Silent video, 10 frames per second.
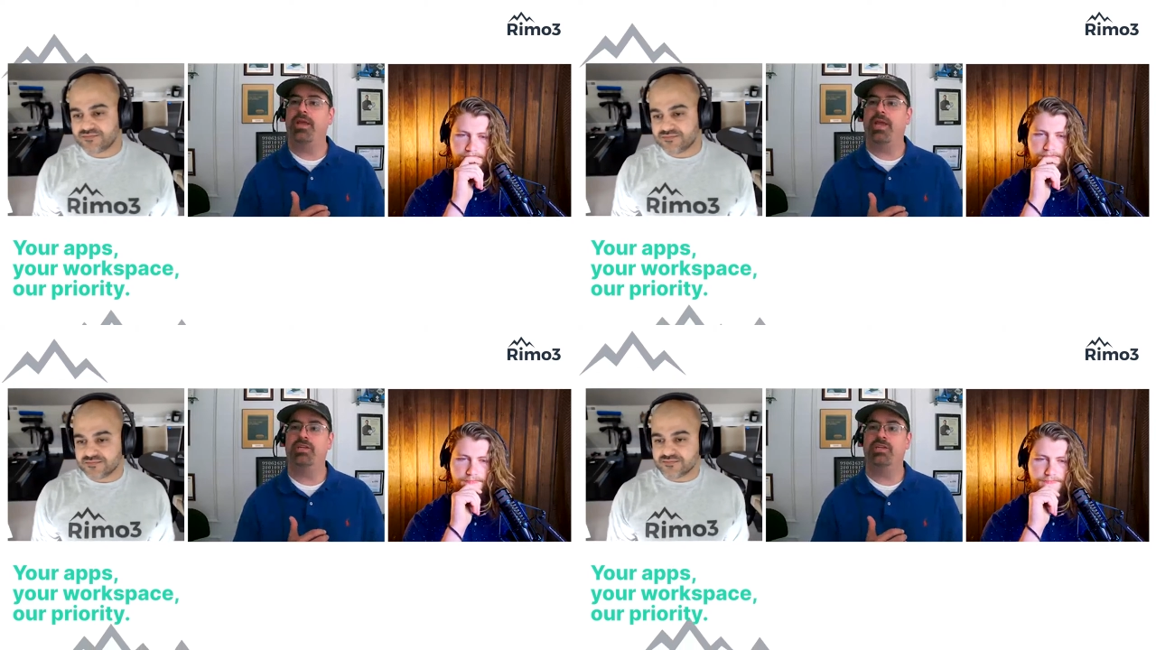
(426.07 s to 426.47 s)

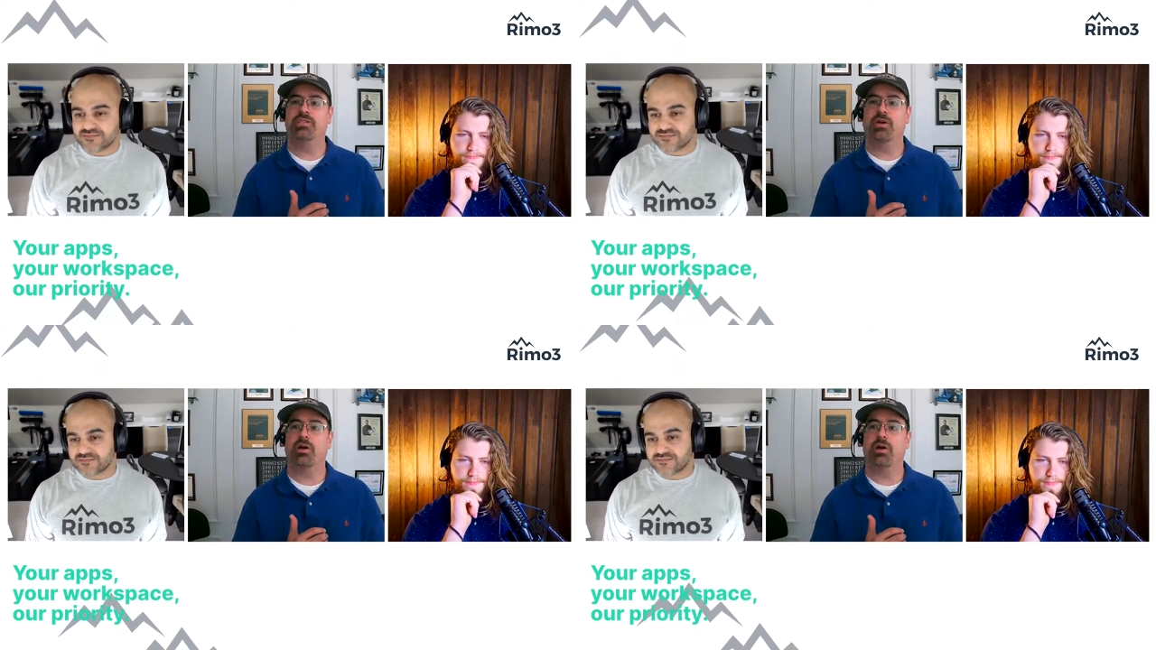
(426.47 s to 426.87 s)

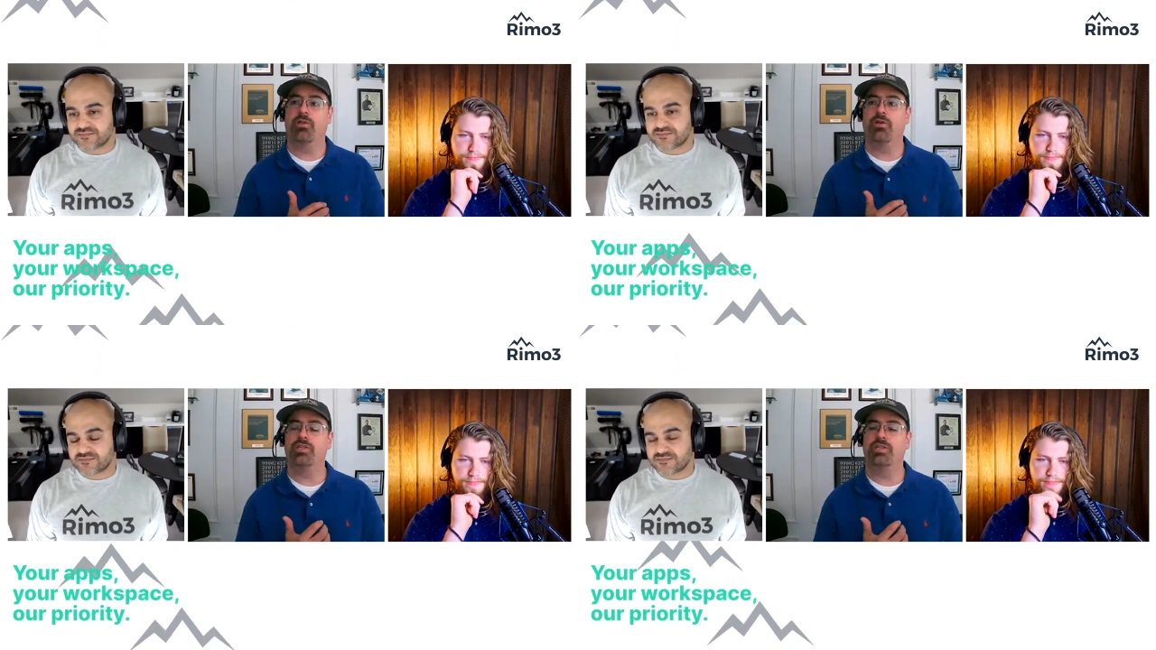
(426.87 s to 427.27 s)
Speaker 1: applications
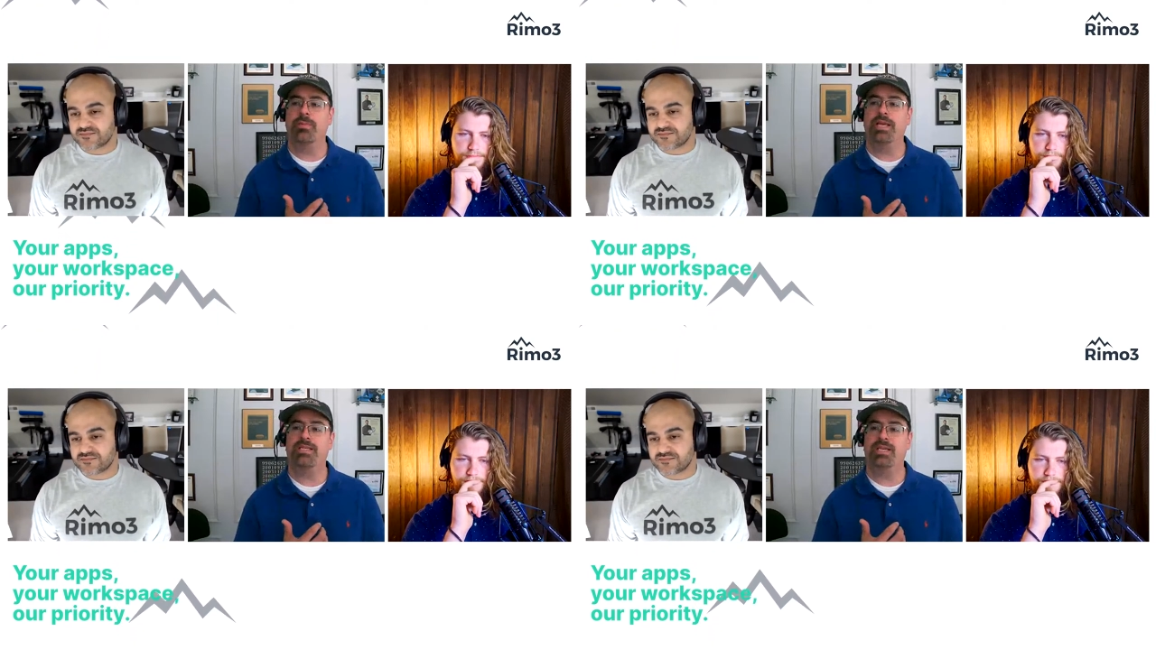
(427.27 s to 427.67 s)
are
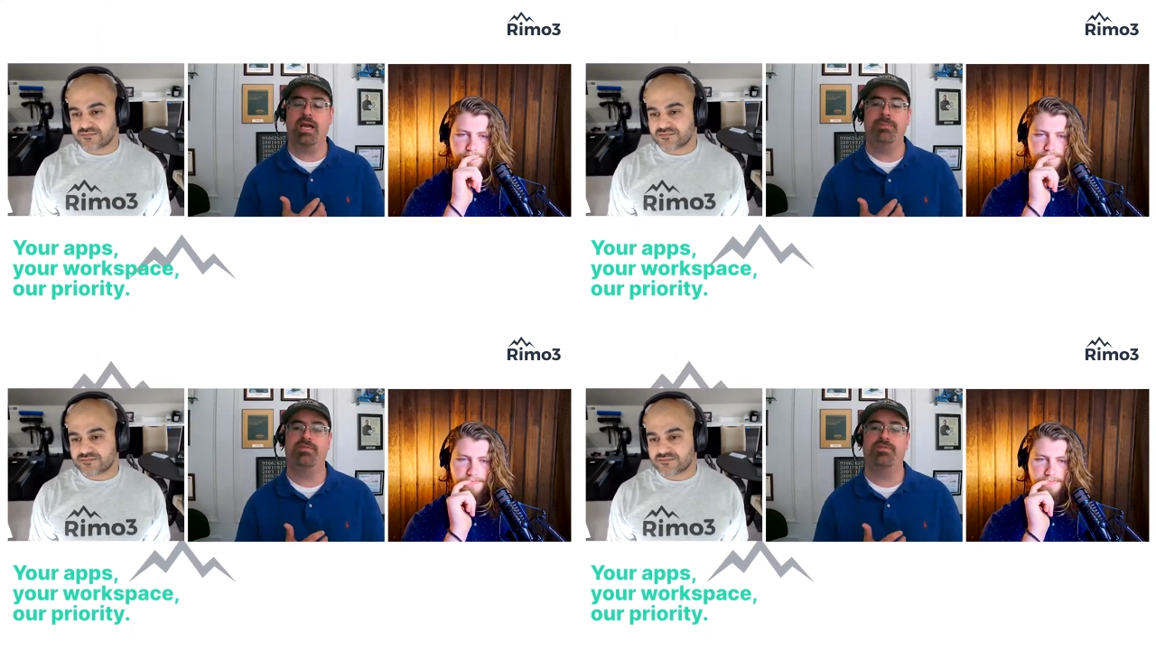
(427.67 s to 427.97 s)
there's so many